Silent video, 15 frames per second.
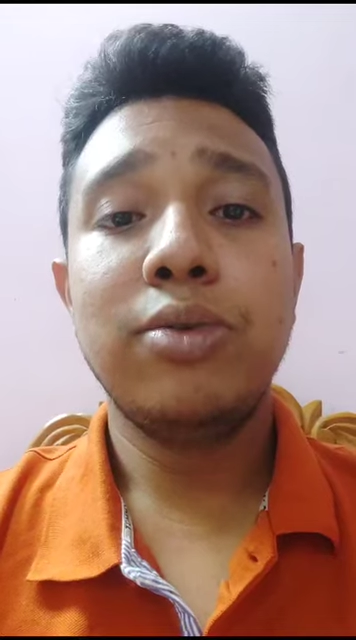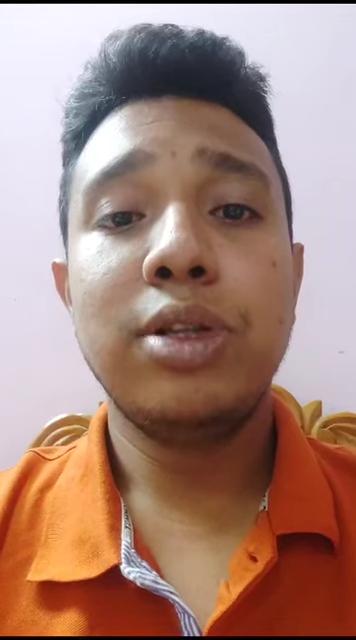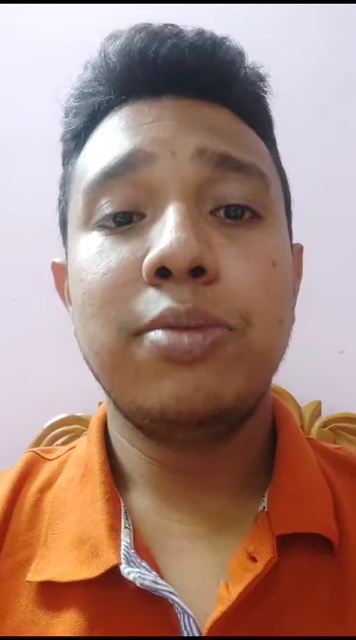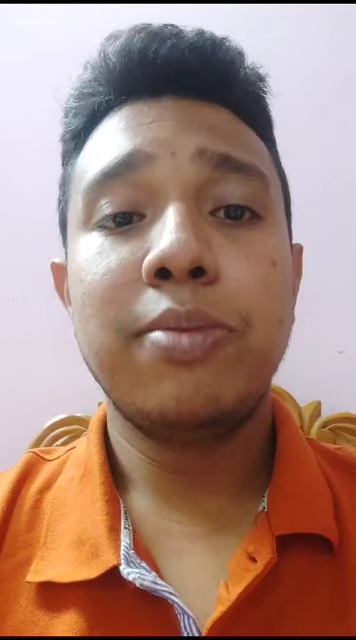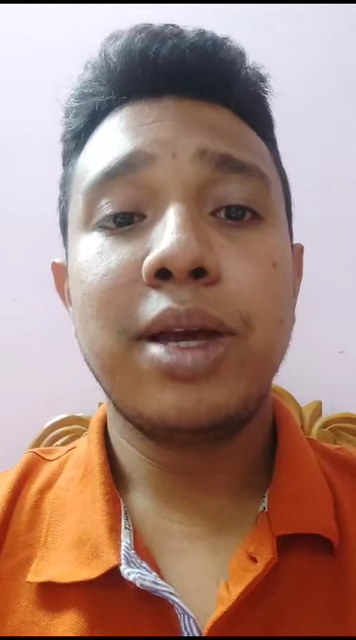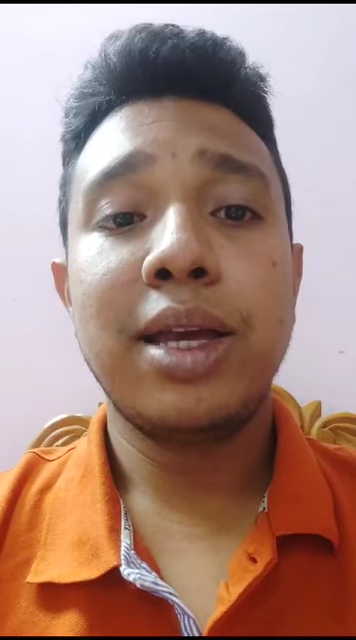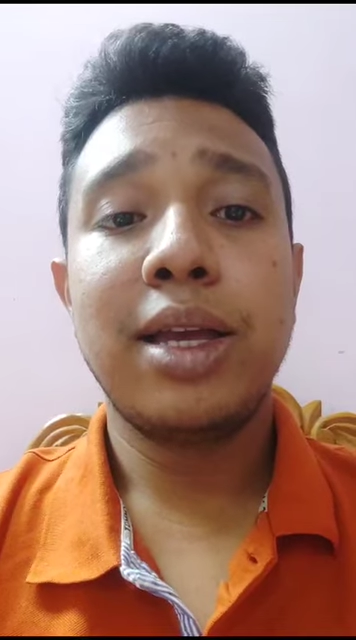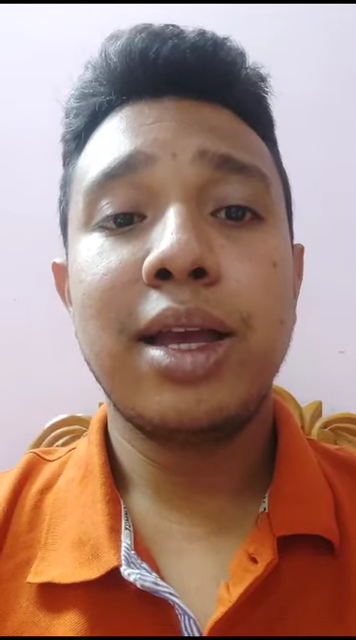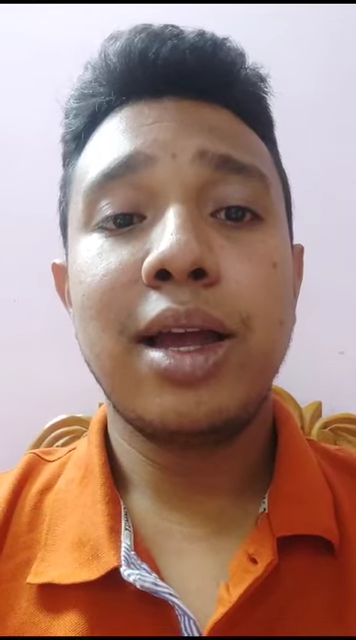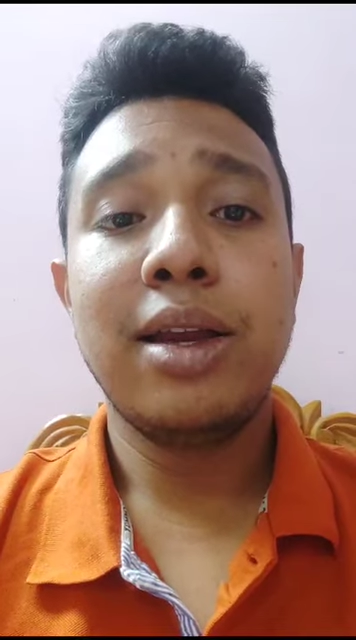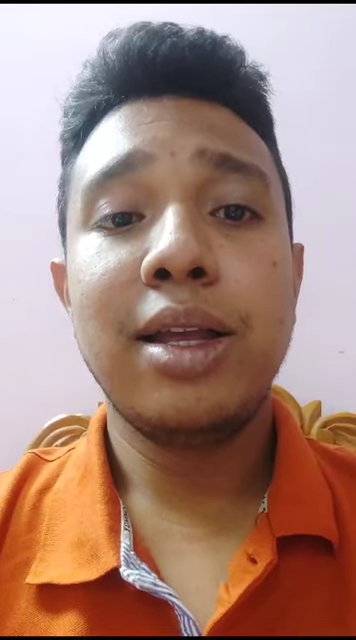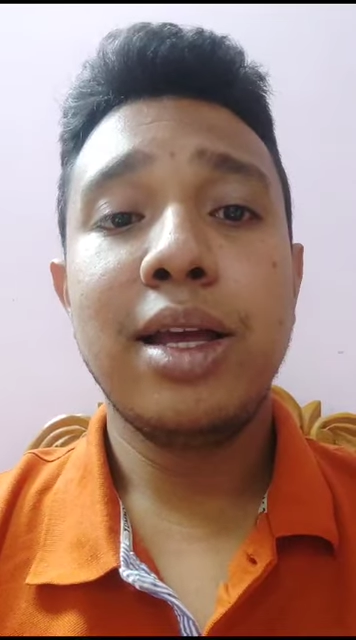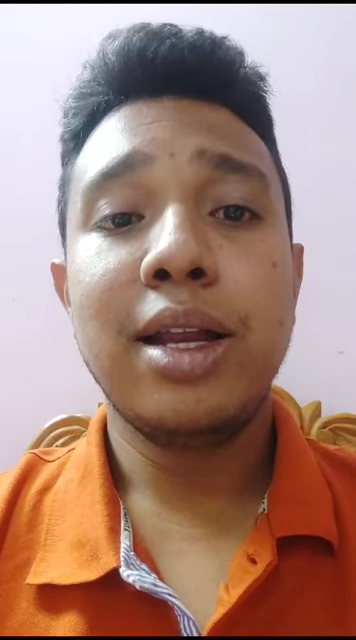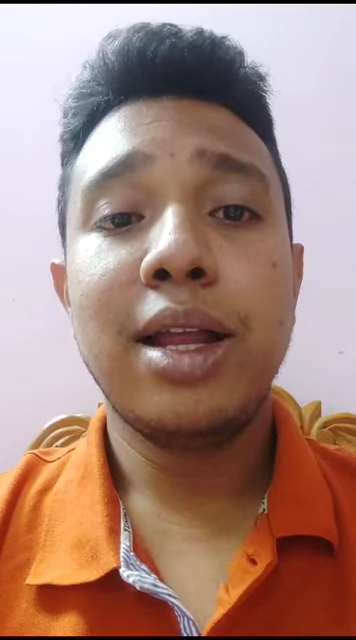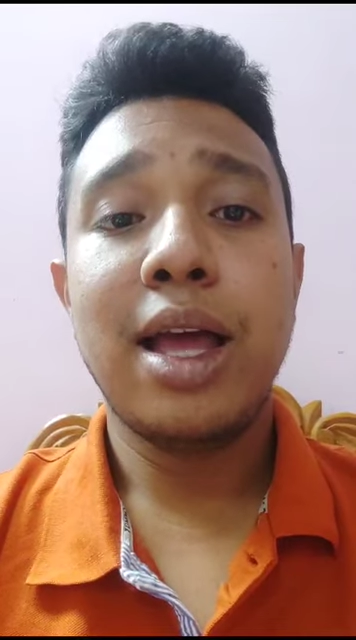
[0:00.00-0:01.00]
with my
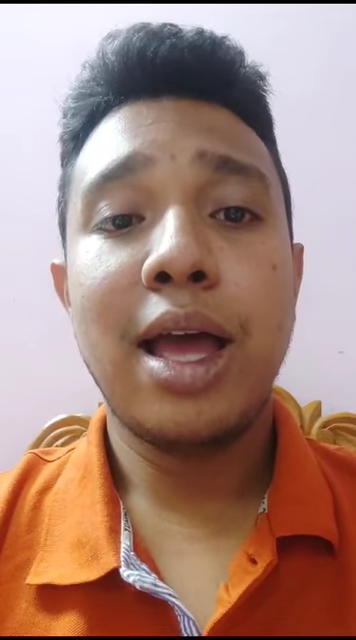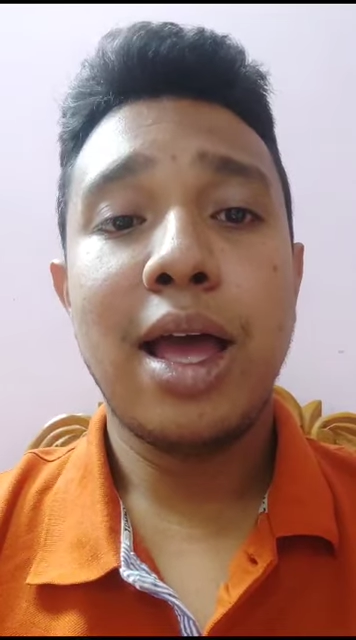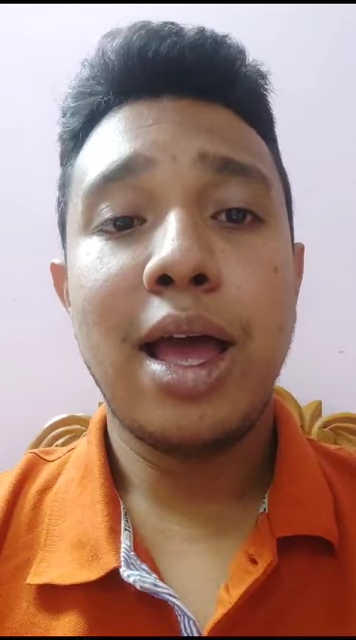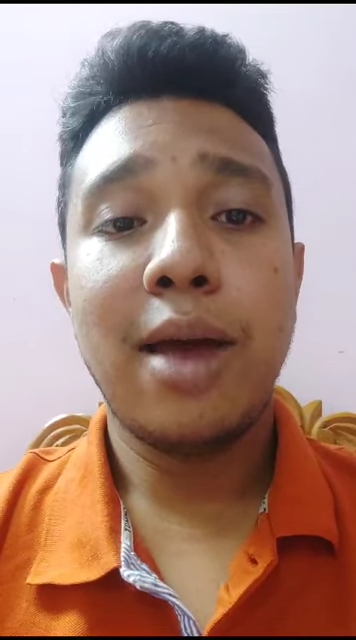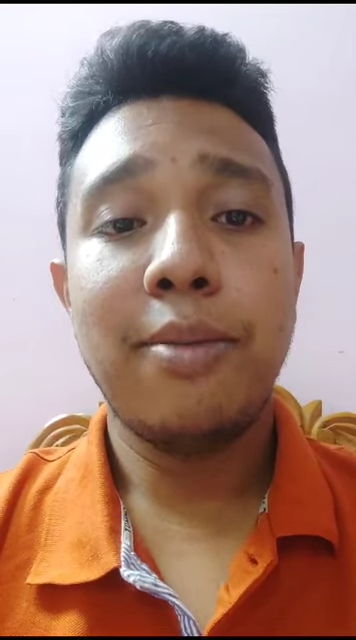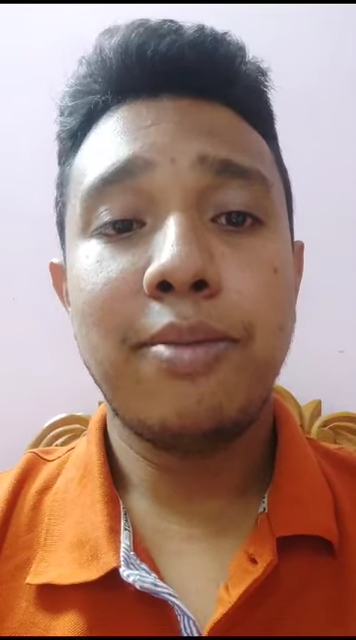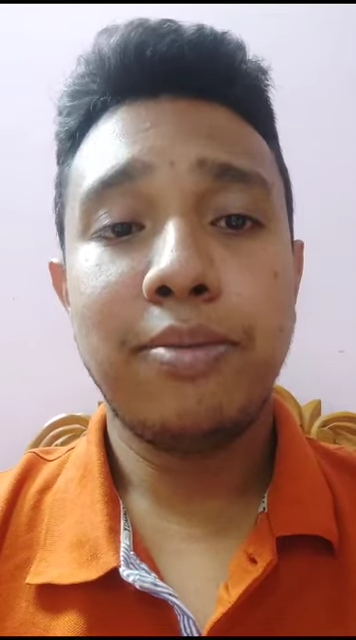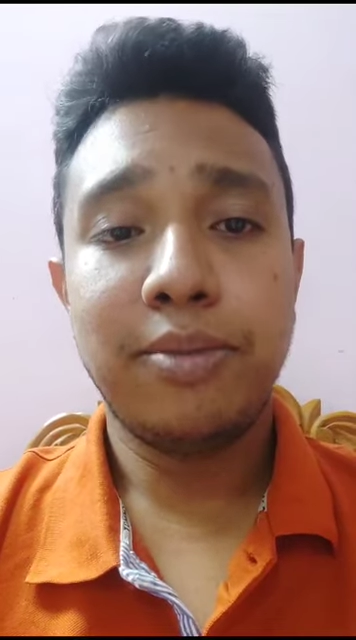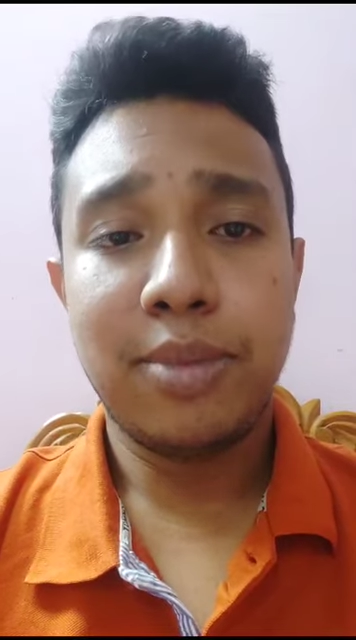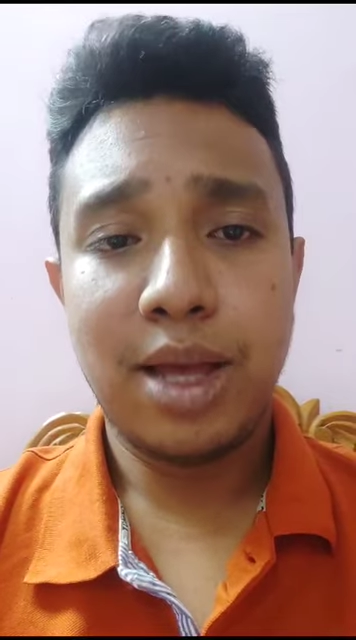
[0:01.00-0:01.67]
career